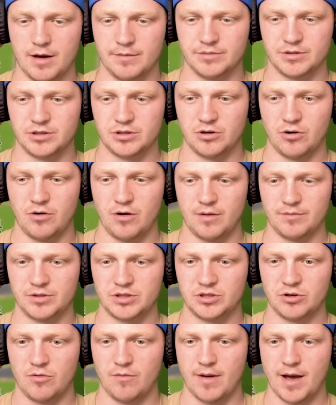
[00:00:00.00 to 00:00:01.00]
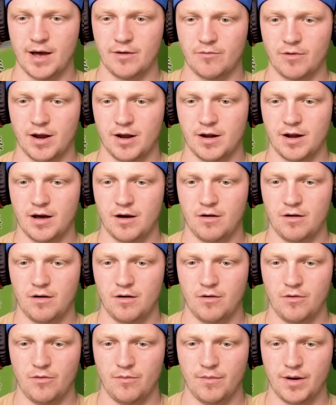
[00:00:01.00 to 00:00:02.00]
I'm so mad right now.
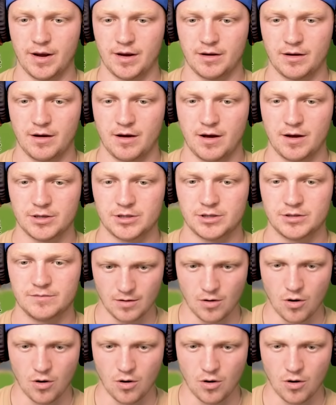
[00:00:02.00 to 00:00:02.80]
Oh my gosh.